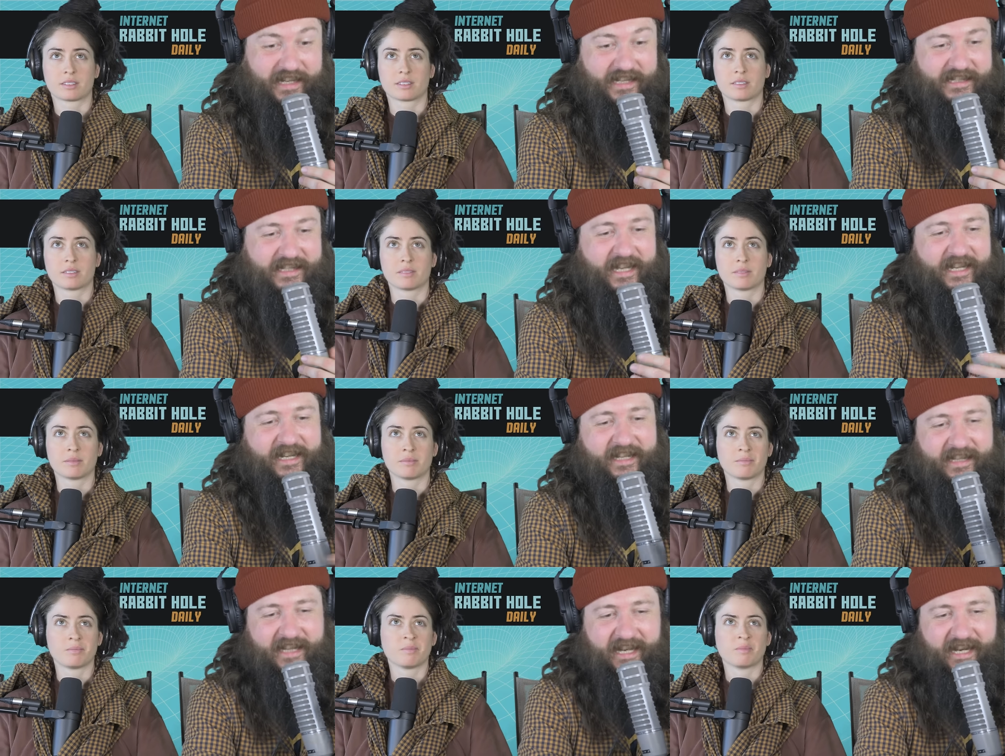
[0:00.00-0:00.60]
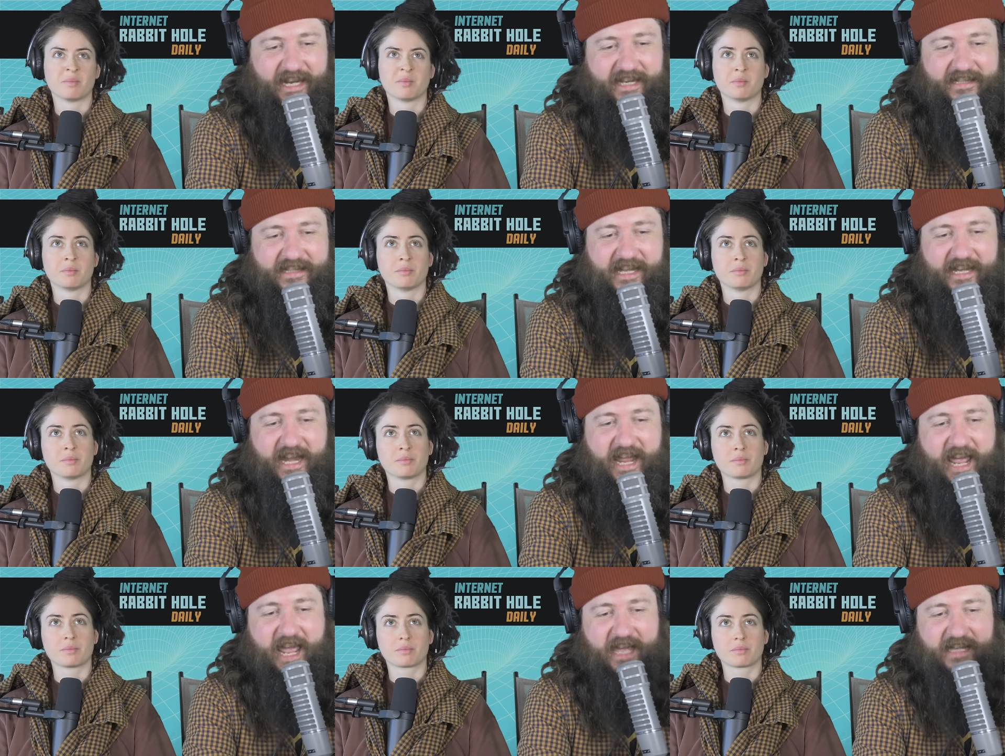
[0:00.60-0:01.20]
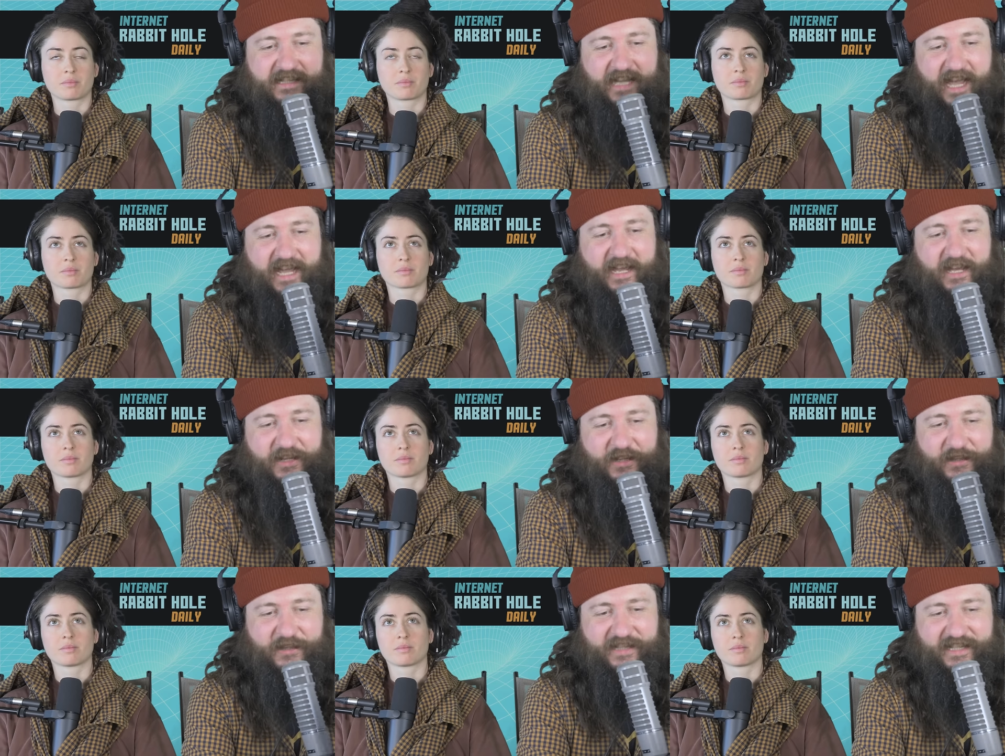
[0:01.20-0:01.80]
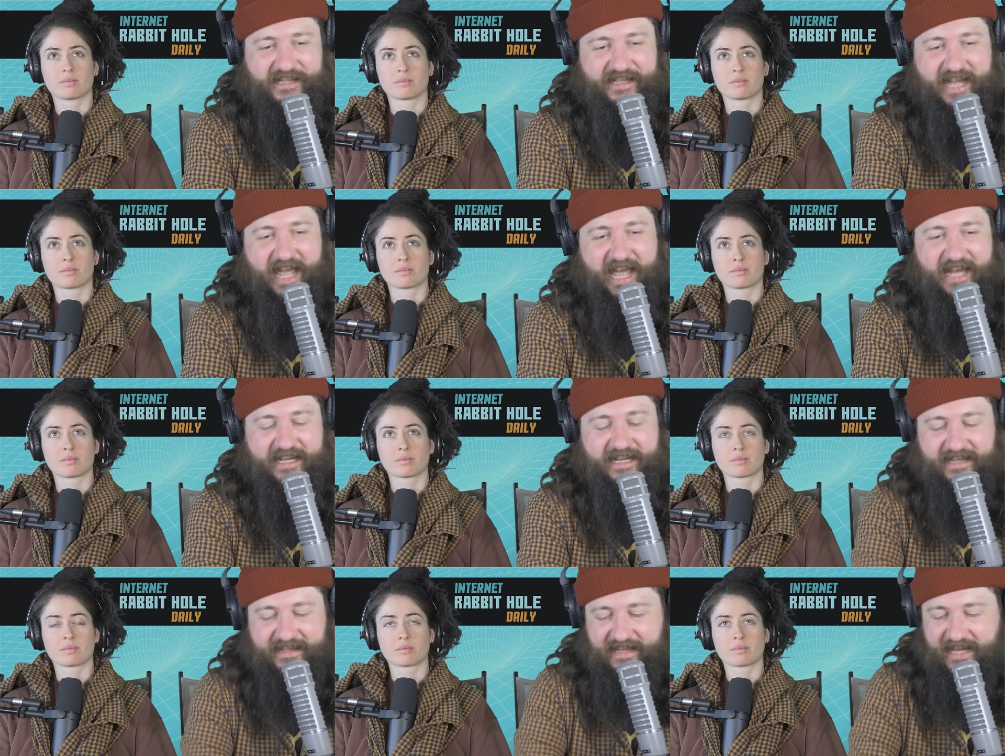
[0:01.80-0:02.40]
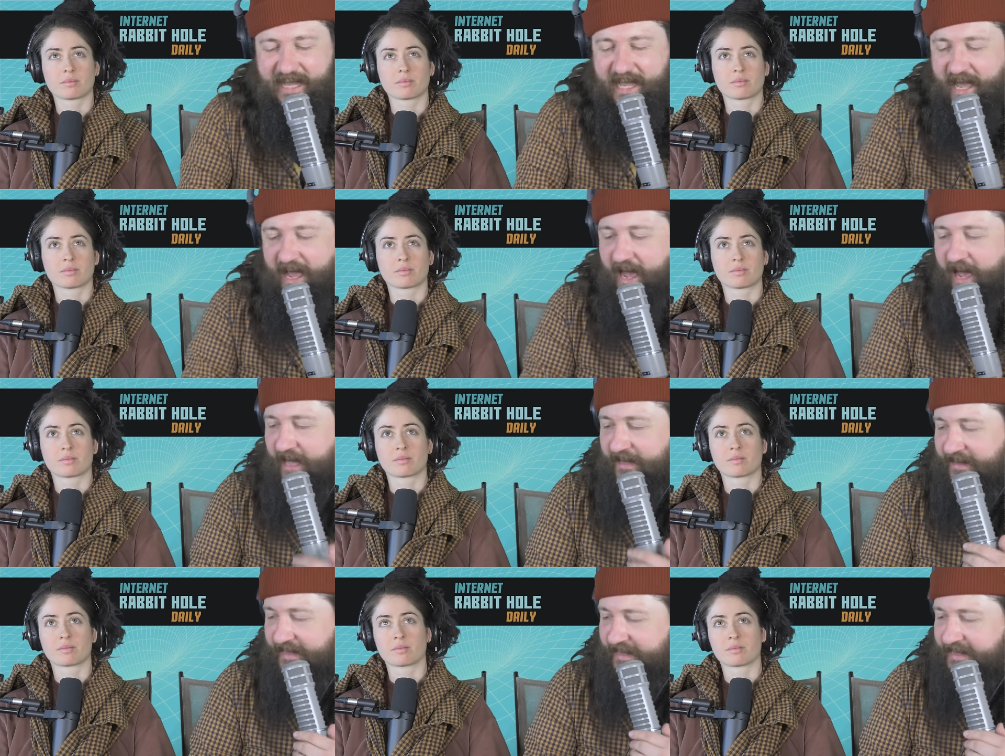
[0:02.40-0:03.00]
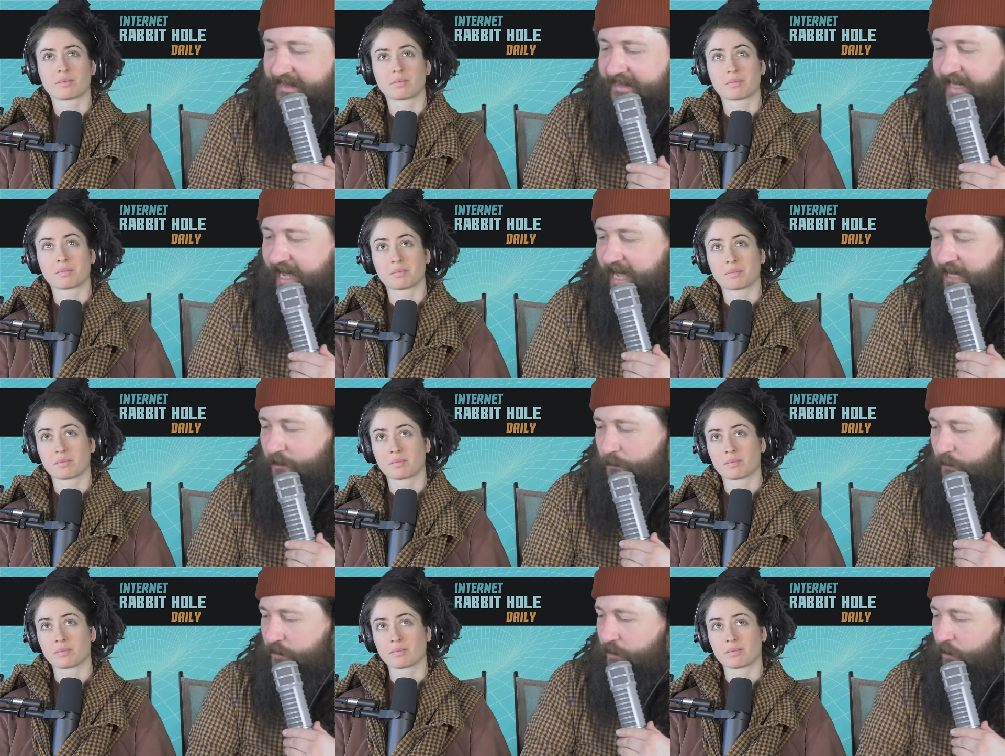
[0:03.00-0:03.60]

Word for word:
Speaker 1: exciting. And like I said, as I understand it, uh, this dance was